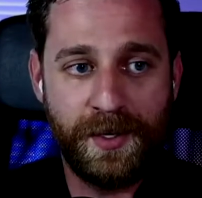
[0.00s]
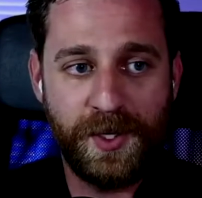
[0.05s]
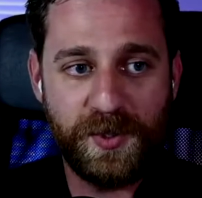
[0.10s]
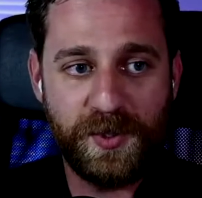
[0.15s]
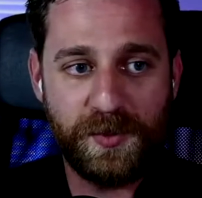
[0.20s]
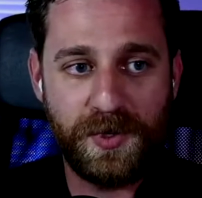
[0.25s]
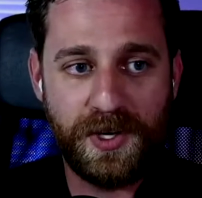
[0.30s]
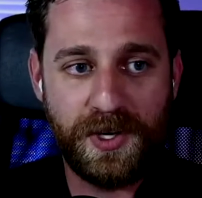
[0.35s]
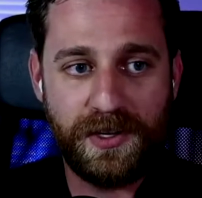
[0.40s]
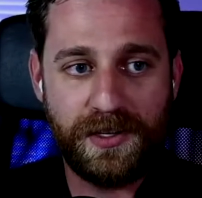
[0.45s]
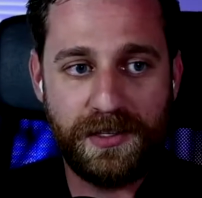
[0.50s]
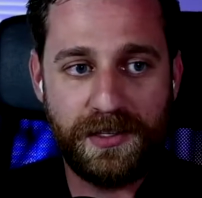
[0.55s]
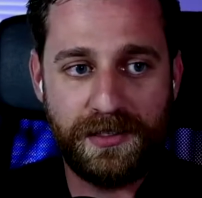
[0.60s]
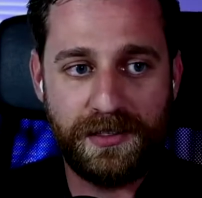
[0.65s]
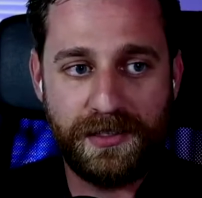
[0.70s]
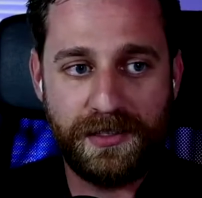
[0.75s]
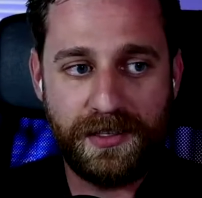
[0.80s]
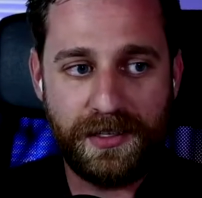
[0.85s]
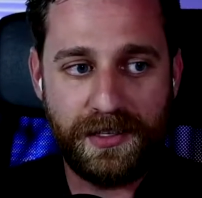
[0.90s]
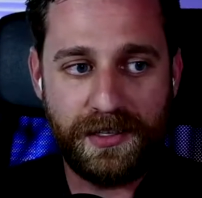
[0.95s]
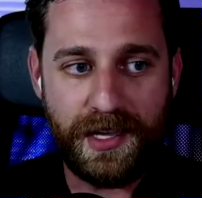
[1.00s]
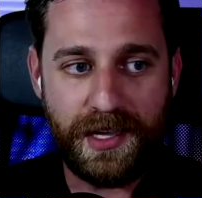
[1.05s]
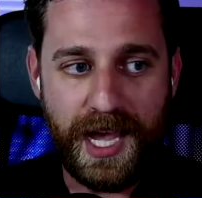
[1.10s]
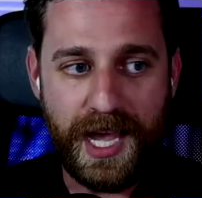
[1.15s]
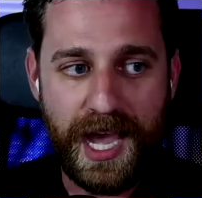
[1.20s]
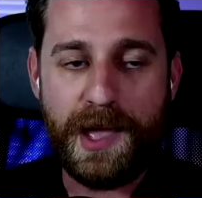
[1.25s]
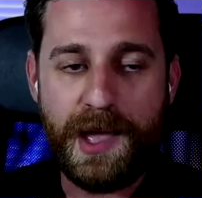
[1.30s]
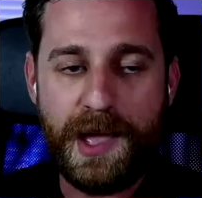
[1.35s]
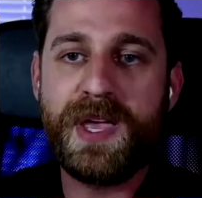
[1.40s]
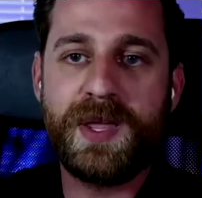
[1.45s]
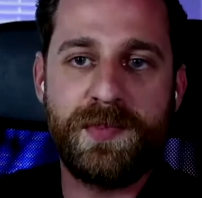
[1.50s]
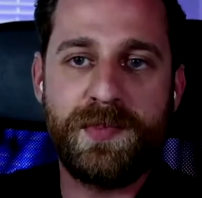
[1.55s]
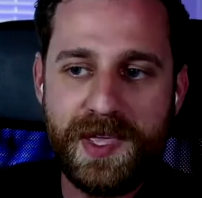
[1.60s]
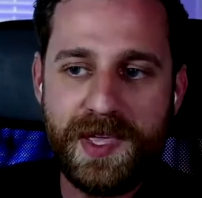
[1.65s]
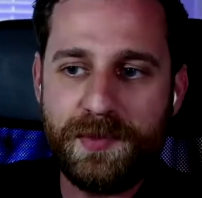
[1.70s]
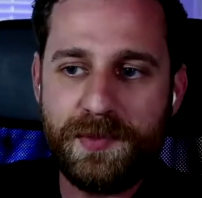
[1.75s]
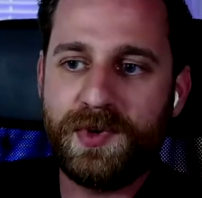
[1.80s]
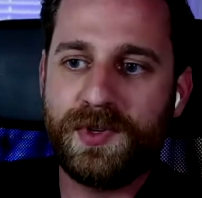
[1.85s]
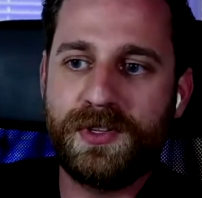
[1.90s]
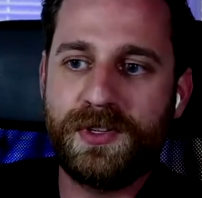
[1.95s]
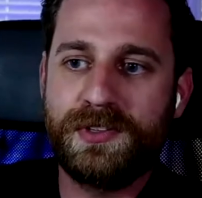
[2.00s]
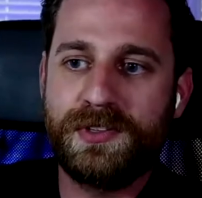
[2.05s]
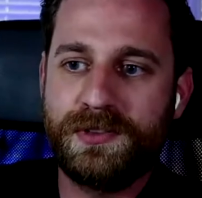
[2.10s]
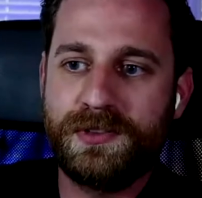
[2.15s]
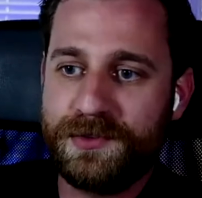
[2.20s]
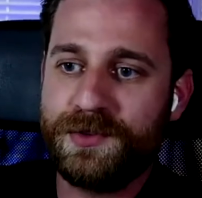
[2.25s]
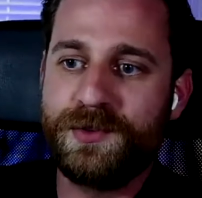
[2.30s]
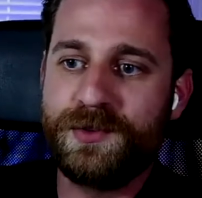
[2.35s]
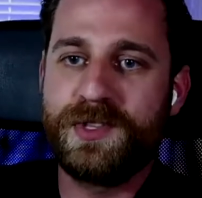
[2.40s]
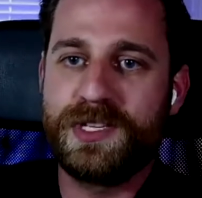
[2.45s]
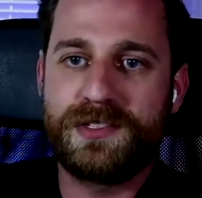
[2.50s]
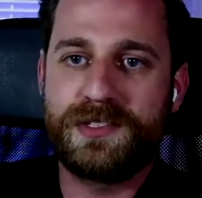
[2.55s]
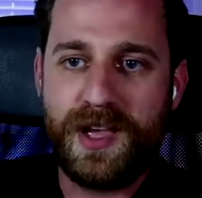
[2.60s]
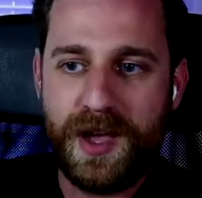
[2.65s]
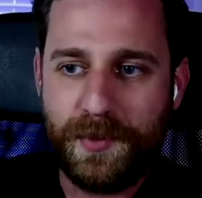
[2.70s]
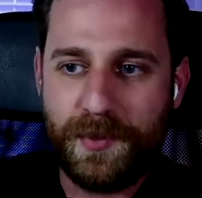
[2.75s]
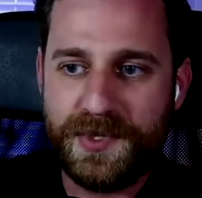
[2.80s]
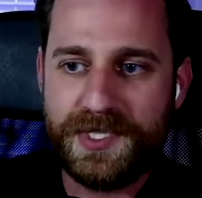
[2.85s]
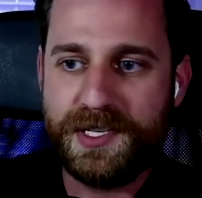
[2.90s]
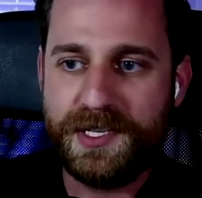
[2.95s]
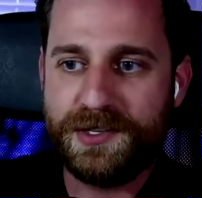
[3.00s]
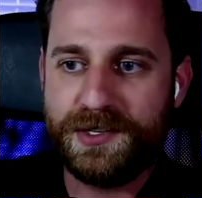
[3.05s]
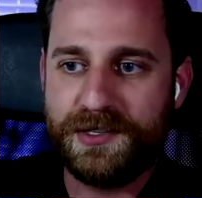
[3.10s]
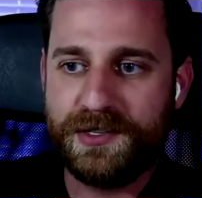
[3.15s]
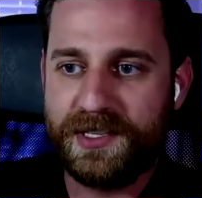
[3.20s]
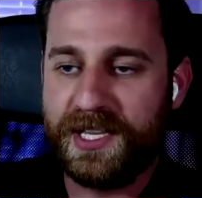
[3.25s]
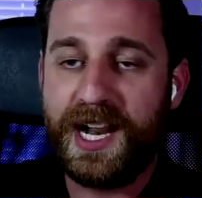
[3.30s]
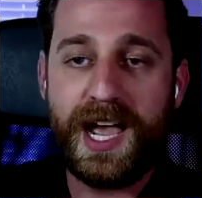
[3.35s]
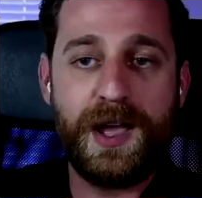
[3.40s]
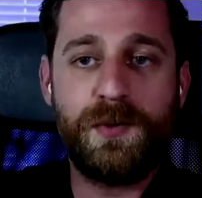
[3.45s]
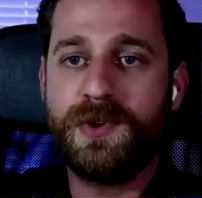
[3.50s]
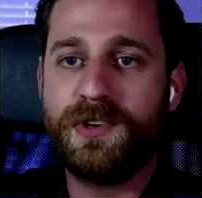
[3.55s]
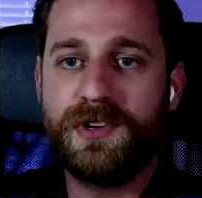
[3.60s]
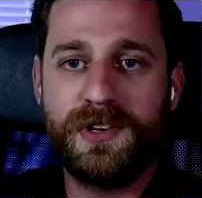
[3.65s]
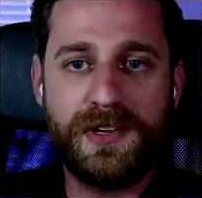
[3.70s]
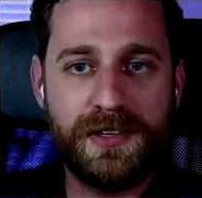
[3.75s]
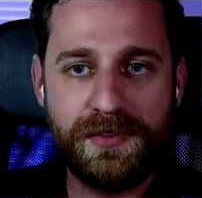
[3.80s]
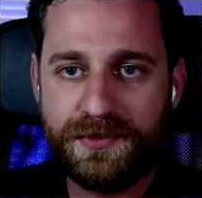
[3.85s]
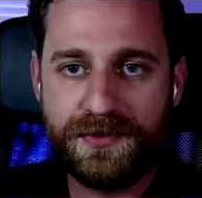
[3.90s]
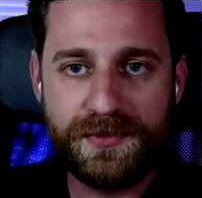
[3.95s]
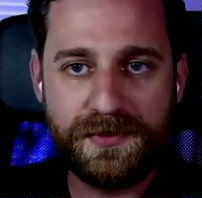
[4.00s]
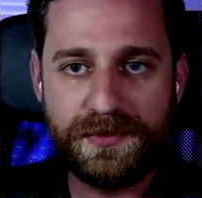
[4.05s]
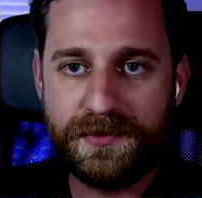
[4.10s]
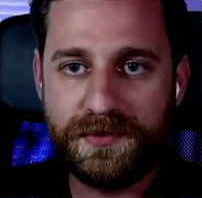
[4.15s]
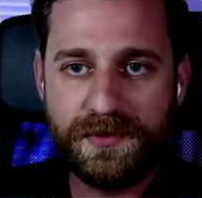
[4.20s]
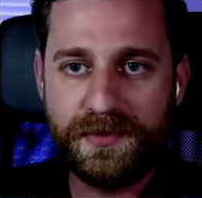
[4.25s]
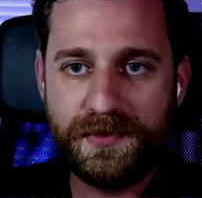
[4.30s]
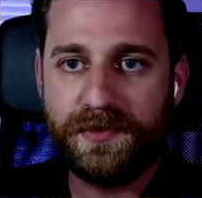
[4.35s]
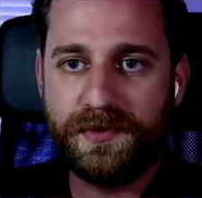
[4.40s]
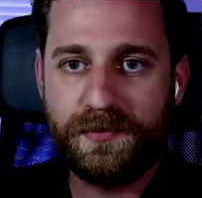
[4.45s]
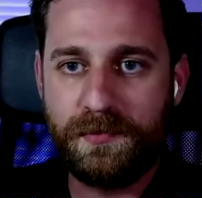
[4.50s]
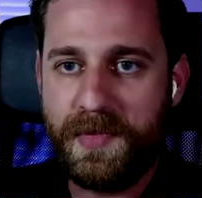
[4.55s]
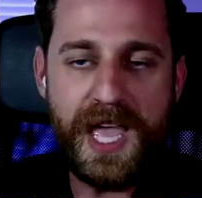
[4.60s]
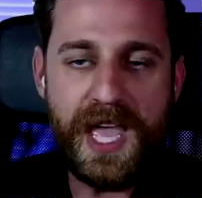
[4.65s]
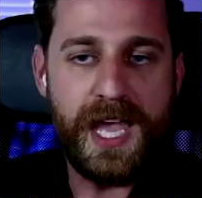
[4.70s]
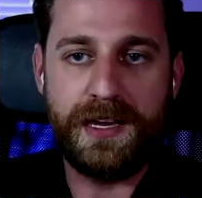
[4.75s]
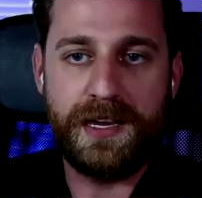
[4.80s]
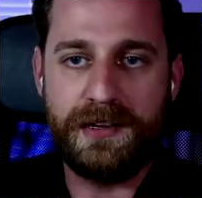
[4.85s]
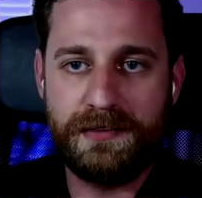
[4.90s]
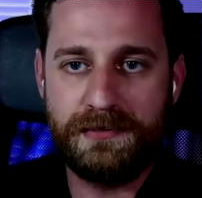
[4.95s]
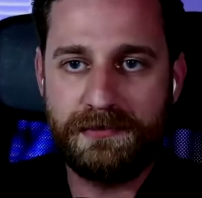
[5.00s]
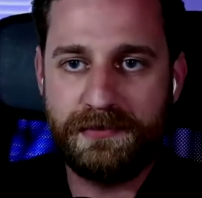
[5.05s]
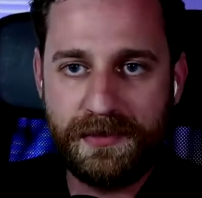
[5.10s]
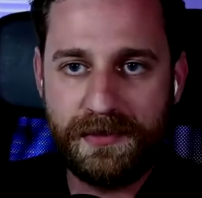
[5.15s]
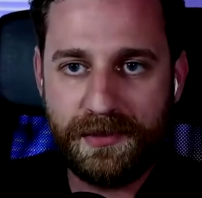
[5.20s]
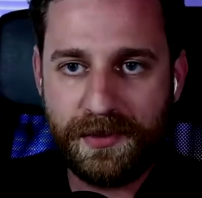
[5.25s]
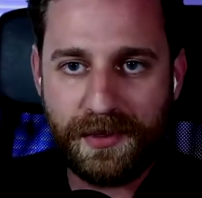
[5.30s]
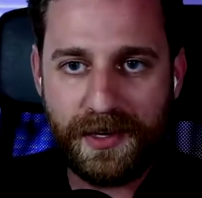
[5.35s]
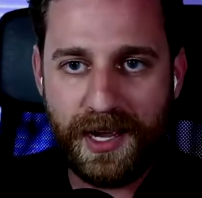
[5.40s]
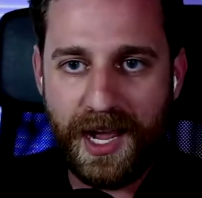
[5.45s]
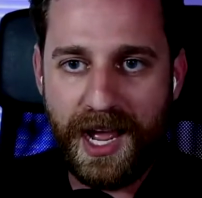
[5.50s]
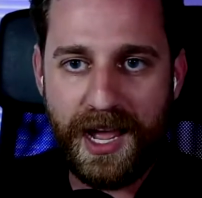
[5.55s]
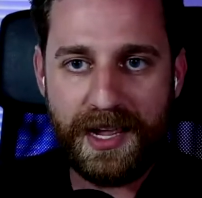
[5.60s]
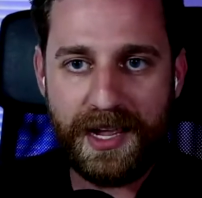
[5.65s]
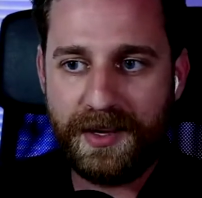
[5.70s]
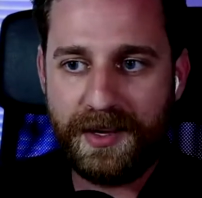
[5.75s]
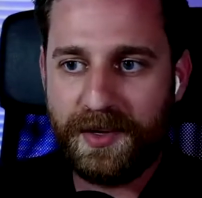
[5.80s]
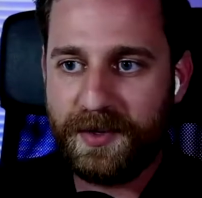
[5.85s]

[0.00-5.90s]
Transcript: well, I met people through this competition that I wouldn't have met. I